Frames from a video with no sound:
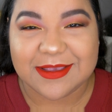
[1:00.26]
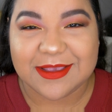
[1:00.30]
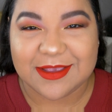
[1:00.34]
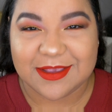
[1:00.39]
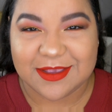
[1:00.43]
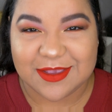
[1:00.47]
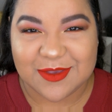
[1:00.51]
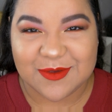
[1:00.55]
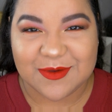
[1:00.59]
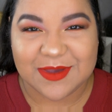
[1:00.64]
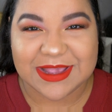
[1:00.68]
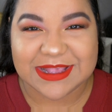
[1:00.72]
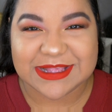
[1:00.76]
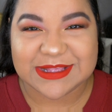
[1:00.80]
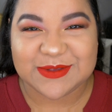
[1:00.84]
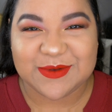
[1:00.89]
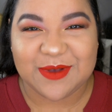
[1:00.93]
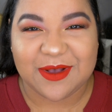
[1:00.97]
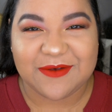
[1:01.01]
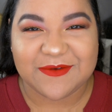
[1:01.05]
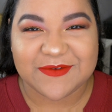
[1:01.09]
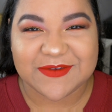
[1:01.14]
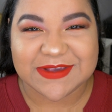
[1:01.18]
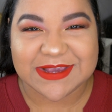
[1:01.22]
You get
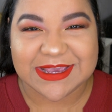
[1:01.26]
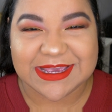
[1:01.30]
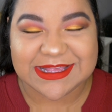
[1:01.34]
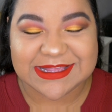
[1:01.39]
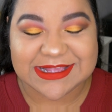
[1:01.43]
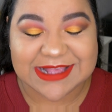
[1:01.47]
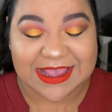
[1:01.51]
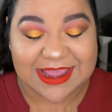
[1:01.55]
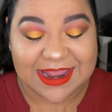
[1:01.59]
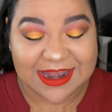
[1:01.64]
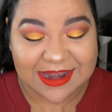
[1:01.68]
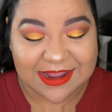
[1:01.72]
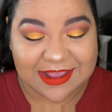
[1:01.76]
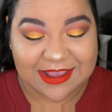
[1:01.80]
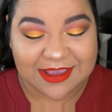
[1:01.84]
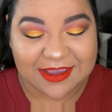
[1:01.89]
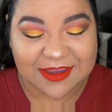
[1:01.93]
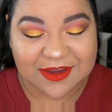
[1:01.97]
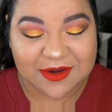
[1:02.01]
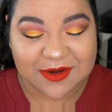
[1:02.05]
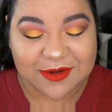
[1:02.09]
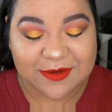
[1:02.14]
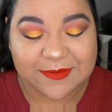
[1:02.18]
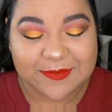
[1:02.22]
12 shades in
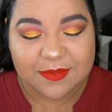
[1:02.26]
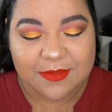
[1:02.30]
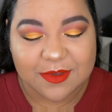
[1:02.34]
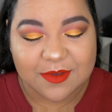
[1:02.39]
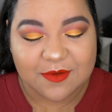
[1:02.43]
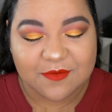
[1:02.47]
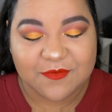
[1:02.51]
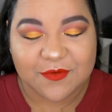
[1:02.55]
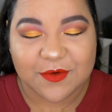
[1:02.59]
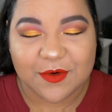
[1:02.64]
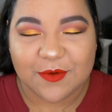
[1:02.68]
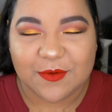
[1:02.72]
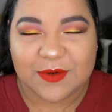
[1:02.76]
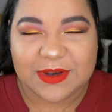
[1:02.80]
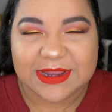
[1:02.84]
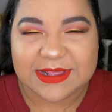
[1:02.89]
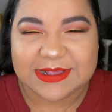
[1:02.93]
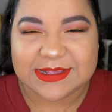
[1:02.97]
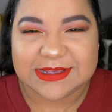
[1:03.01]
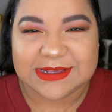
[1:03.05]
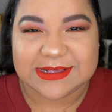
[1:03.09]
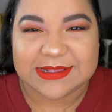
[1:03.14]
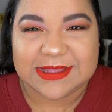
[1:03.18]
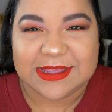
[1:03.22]
here for only
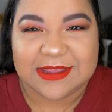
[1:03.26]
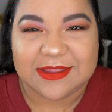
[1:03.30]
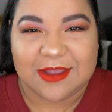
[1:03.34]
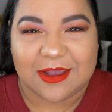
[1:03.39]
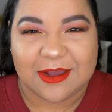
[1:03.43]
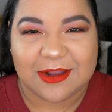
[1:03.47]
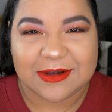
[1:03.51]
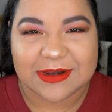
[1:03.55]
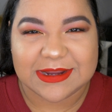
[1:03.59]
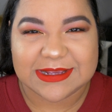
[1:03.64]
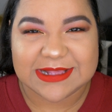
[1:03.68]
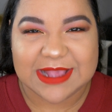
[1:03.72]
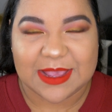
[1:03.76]
$16.